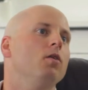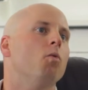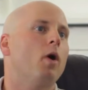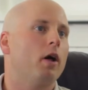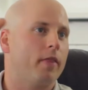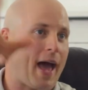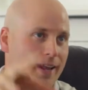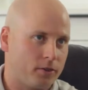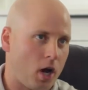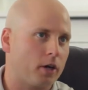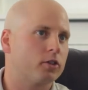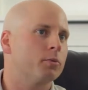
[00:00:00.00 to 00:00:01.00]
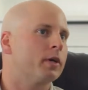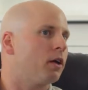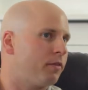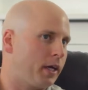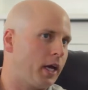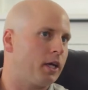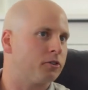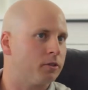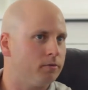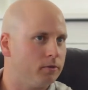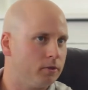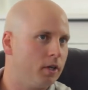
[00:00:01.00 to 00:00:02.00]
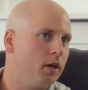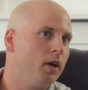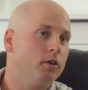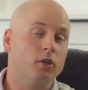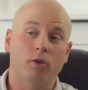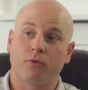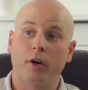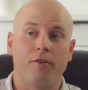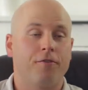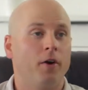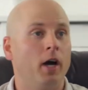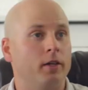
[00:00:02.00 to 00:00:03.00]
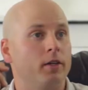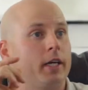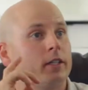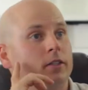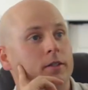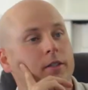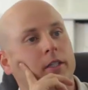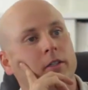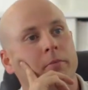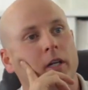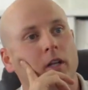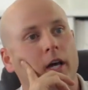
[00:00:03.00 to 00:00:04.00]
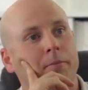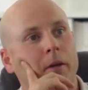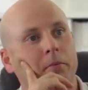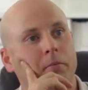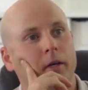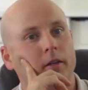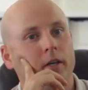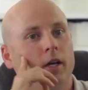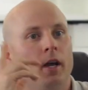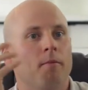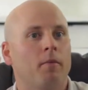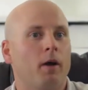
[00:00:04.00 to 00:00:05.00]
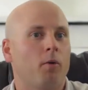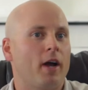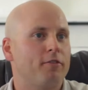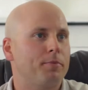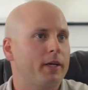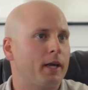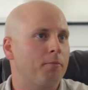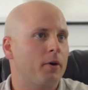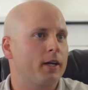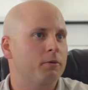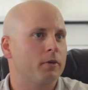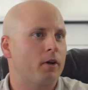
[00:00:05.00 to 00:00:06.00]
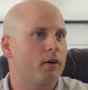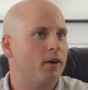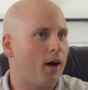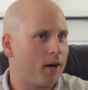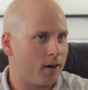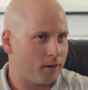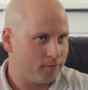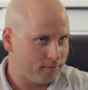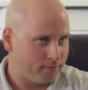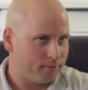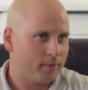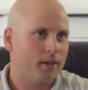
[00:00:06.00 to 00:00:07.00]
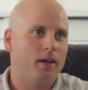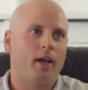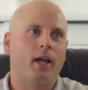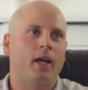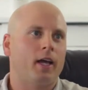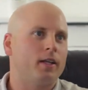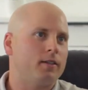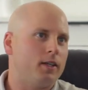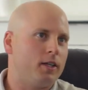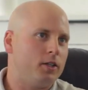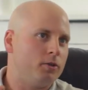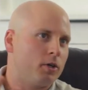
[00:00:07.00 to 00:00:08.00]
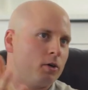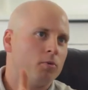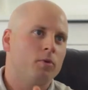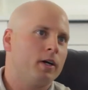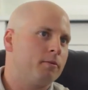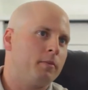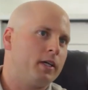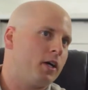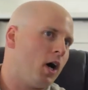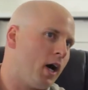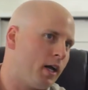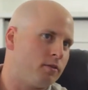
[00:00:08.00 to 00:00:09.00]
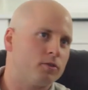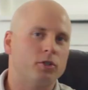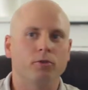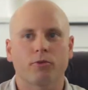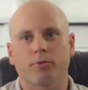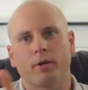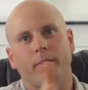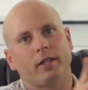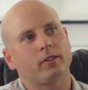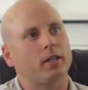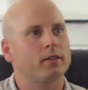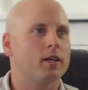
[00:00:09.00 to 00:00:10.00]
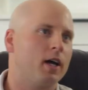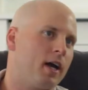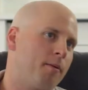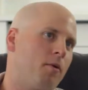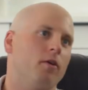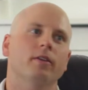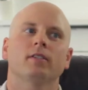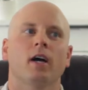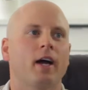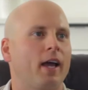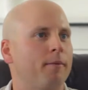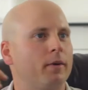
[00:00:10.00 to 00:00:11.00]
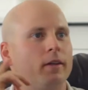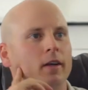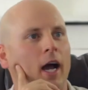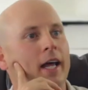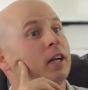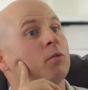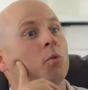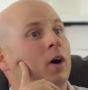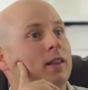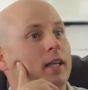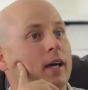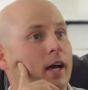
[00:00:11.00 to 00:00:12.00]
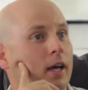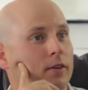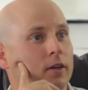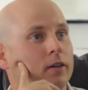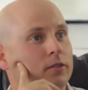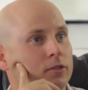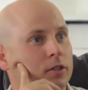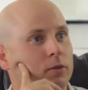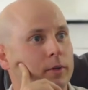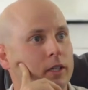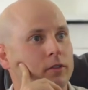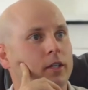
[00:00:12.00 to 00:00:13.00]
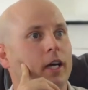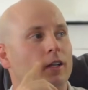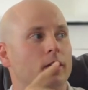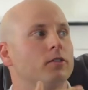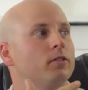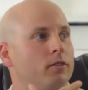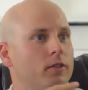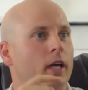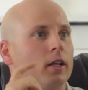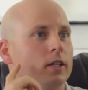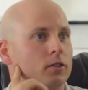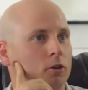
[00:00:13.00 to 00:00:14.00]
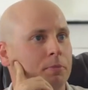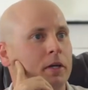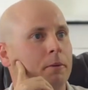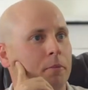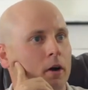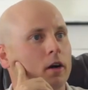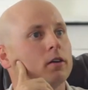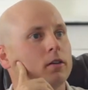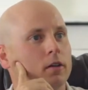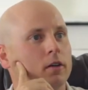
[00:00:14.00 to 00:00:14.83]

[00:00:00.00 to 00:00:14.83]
while that doctor went on vacation. Mm-hmm. So it was very Makes fun. Sense. You get to you get to meet a lot of people. But my wife became pregnant with our daughter and you don't want me gone two, three weeks at a time all the time. And I didn't want that either. So we decided let's, hey, let's open up our,